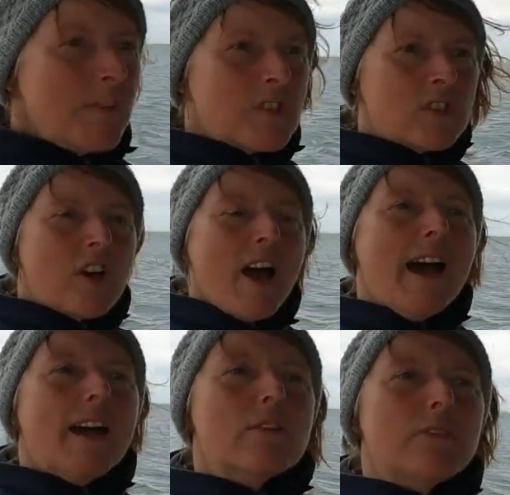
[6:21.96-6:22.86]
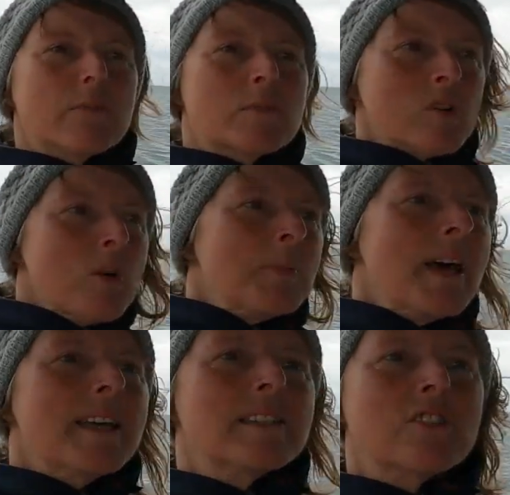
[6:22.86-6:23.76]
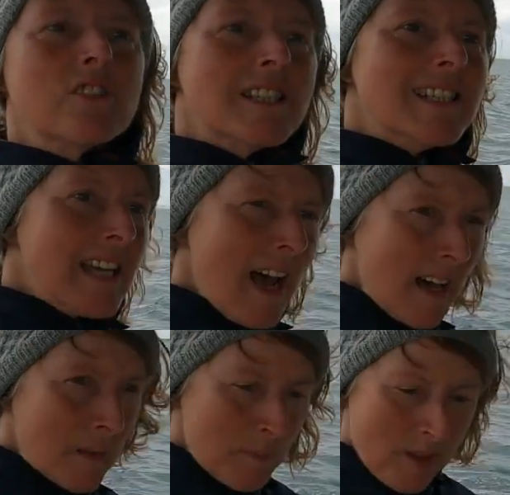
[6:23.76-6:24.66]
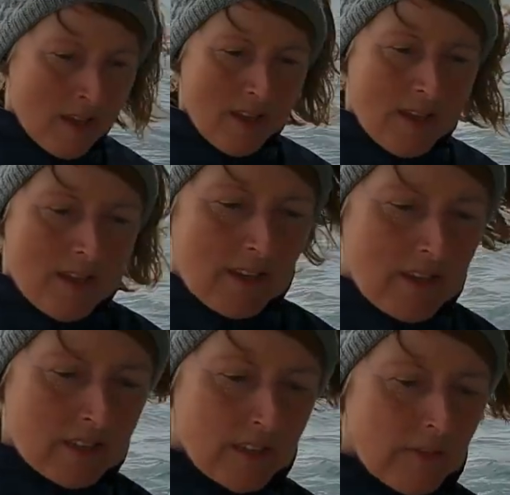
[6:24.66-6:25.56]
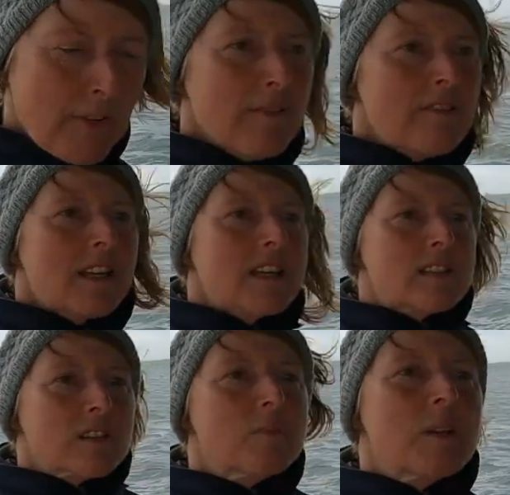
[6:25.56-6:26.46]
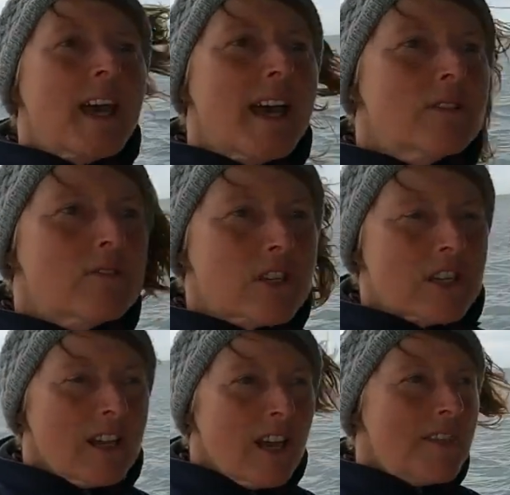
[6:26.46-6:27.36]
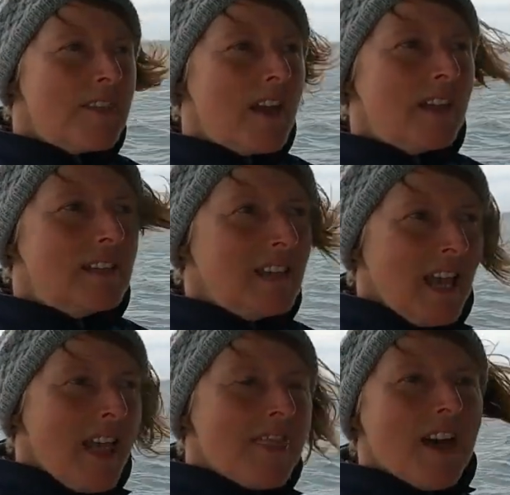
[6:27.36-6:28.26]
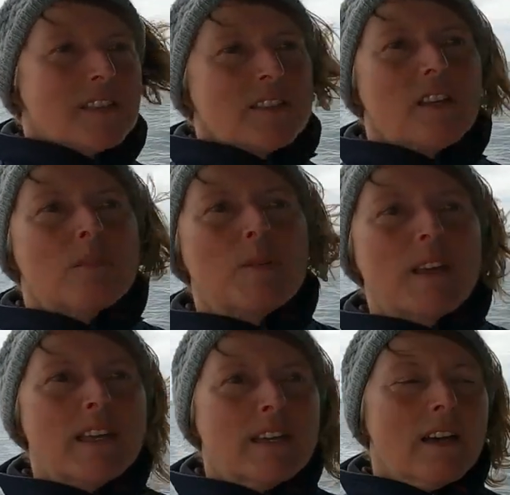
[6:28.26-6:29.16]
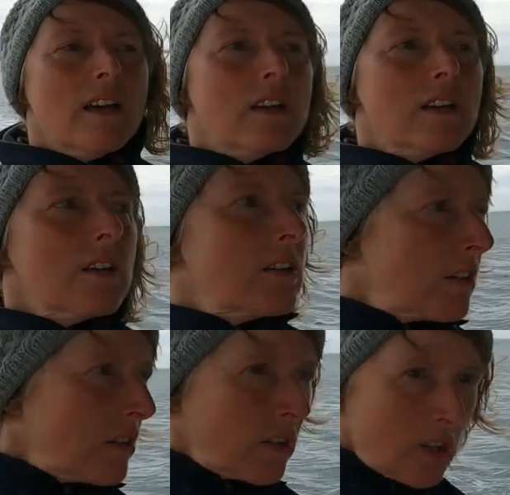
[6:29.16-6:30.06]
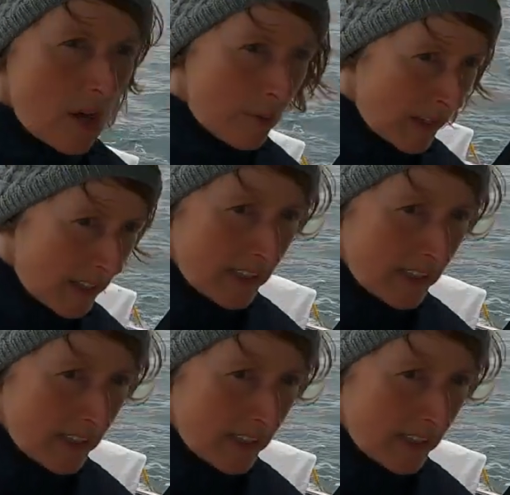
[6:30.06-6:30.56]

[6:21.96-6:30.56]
we've just got out from Stromness just in time, because the ferry is coming out, and then that's going to be going